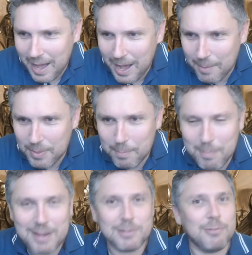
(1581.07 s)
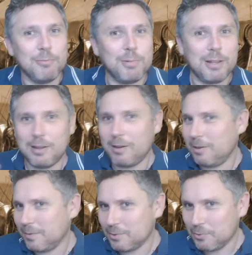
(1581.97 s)
um, the magical
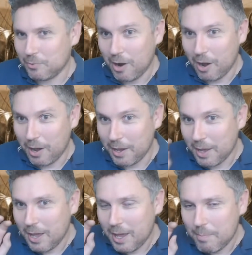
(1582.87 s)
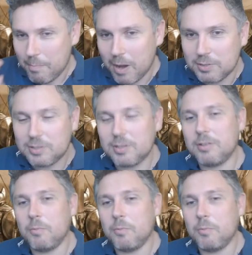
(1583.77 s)
bloodline of Azora High, but